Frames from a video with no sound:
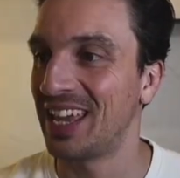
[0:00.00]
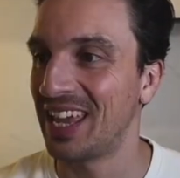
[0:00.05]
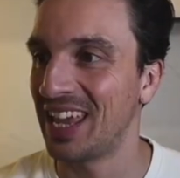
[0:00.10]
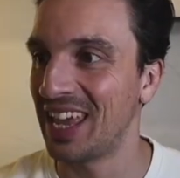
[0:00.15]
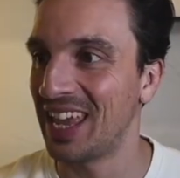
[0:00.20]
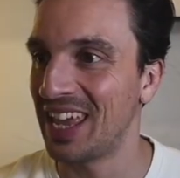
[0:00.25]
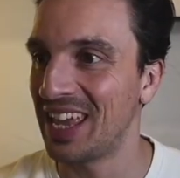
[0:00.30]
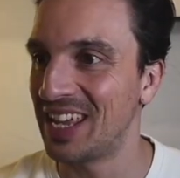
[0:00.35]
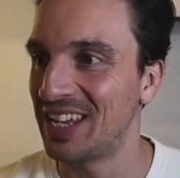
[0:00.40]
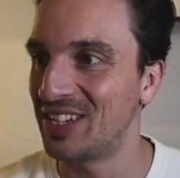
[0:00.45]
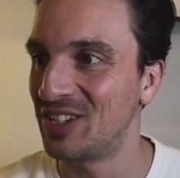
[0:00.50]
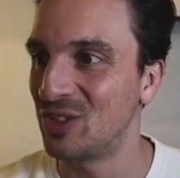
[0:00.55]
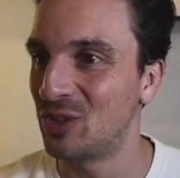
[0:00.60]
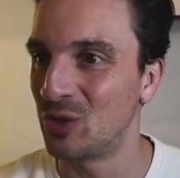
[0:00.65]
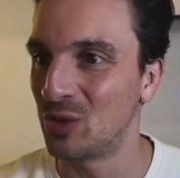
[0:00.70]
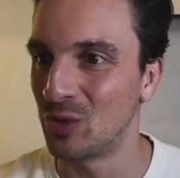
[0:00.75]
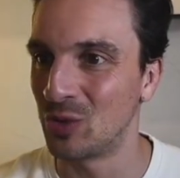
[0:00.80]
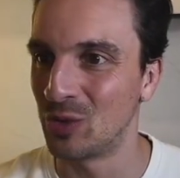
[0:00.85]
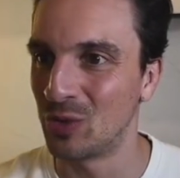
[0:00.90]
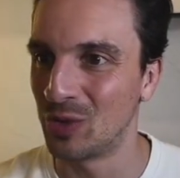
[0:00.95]

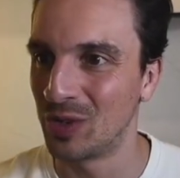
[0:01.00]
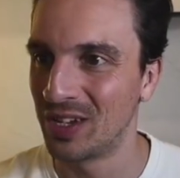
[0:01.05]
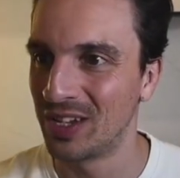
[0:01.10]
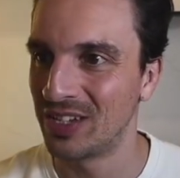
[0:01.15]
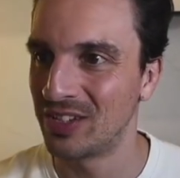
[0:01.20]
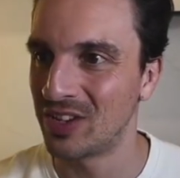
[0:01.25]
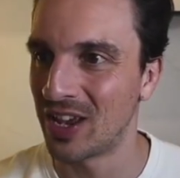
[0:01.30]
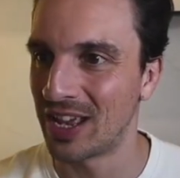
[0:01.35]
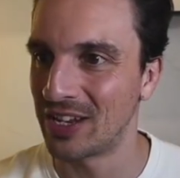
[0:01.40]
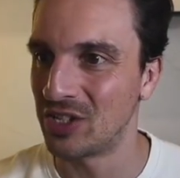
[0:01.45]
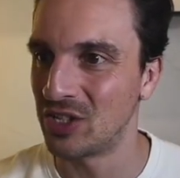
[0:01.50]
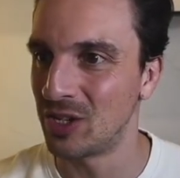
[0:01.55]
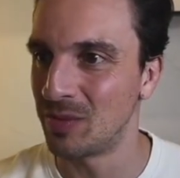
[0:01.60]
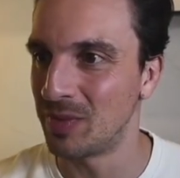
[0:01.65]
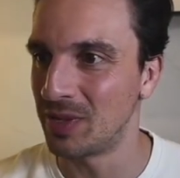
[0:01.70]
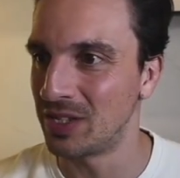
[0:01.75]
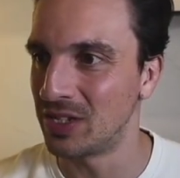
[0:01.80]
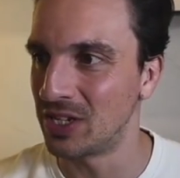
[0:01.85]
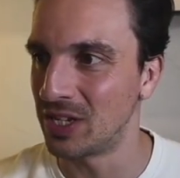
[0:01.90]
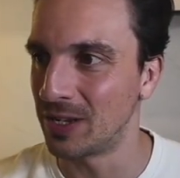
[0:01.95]
into
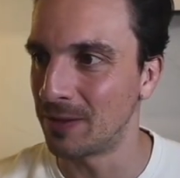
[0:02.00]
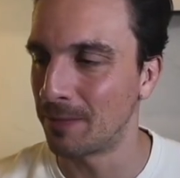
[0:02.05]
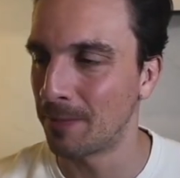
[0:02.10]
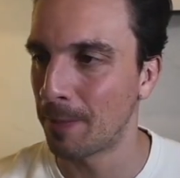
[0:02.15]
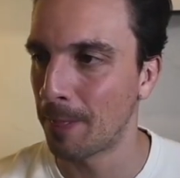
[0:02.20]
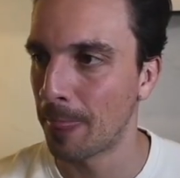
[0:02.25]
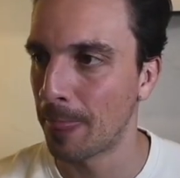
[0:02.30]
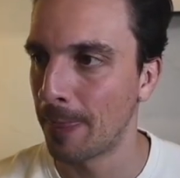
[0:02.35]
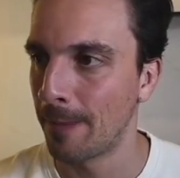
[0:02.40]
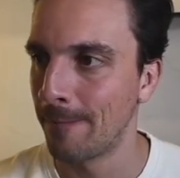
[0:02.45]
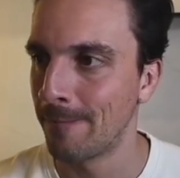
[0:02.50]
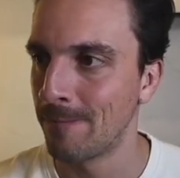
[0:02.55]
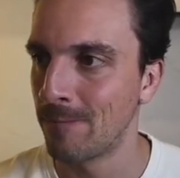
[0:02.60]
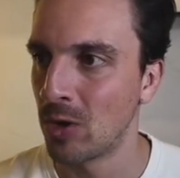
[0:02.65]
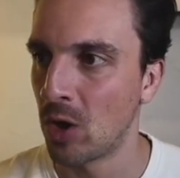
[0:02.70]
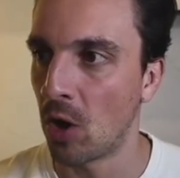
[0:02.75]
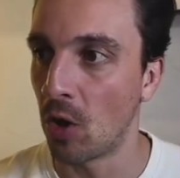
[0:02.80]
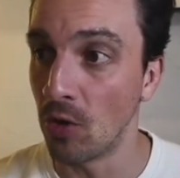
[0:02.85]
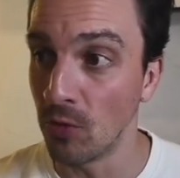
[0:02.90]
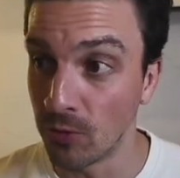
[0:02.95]
ChatGPT.
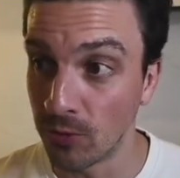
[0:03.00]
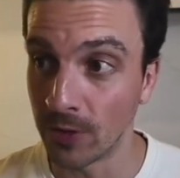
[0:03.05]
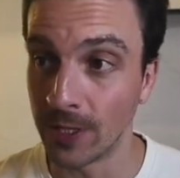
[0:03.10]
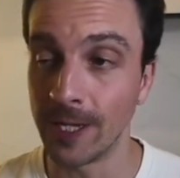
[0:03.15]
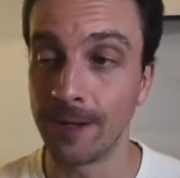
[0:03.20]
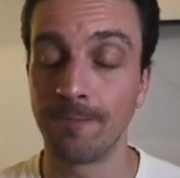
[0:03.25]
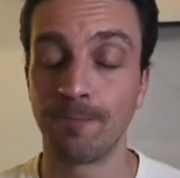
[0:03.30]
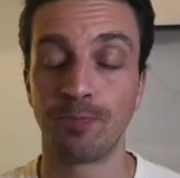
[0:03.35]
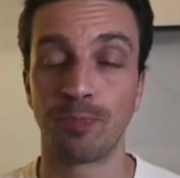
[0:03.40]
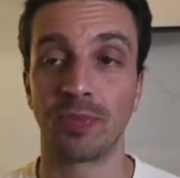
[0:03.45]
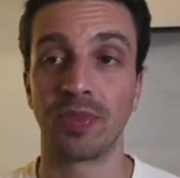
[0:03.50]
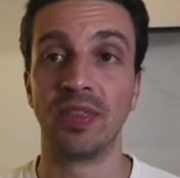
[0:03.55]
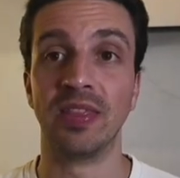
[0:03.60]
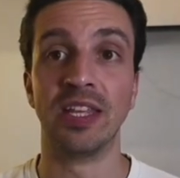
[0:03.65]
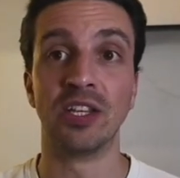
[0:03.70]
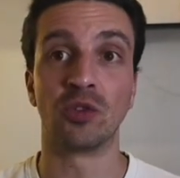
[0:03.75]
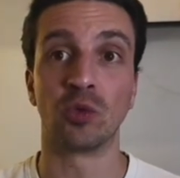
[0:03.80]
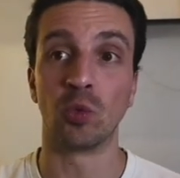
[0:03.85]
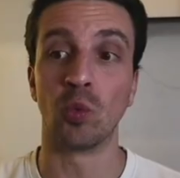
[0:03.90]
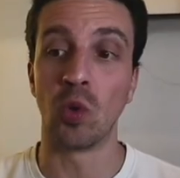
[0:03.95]
Hopefully
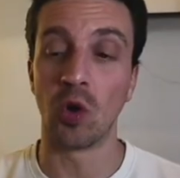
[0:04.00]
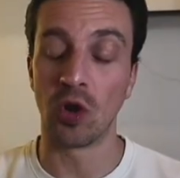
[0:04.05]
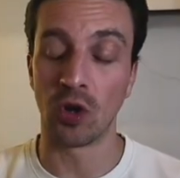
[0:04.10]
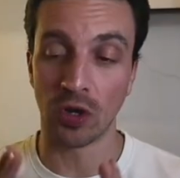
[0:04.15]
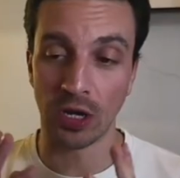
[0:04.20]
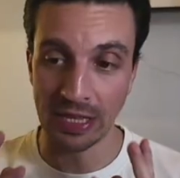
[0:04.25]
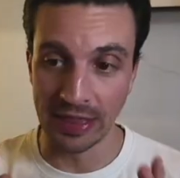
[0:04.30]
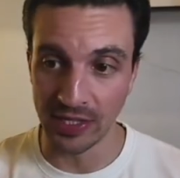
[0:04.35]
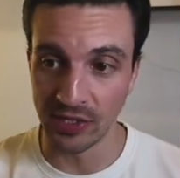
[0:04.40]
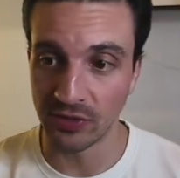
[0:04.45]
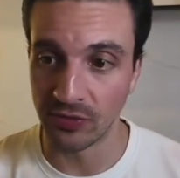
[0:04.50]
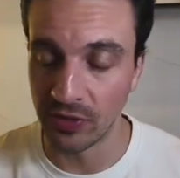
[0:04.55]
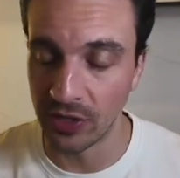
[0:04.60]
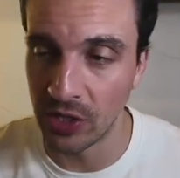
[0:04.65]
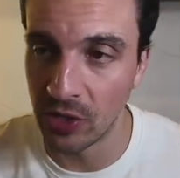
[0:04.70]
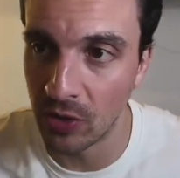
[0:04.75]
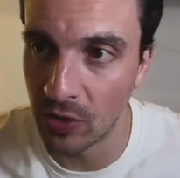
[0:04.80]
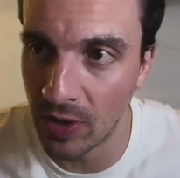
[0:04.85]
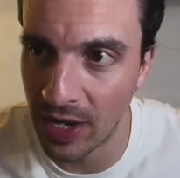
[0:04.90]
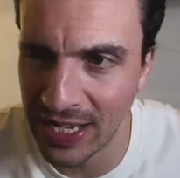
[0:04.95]
this will work in this
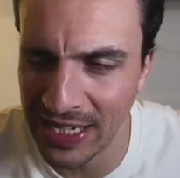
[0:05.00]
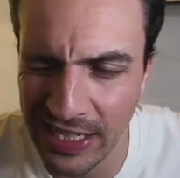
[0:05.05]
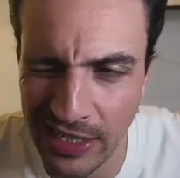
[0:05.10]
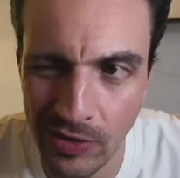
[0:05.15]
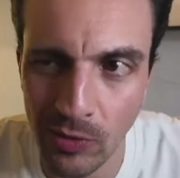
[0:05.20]
video. I